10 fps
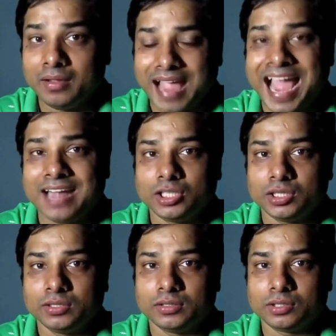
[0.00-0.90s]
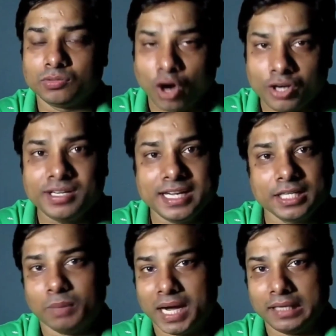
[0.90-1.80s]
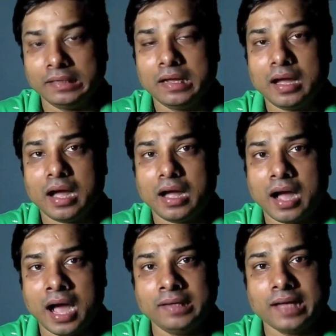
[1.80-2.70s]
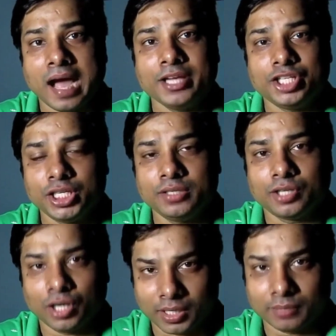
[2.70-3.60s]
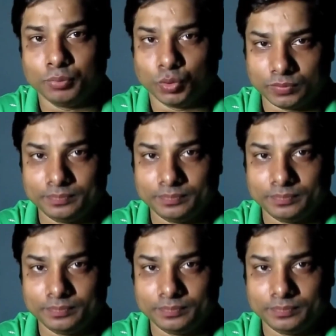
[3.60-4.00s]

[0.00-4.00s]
and coordinated by IIT Kharagpur.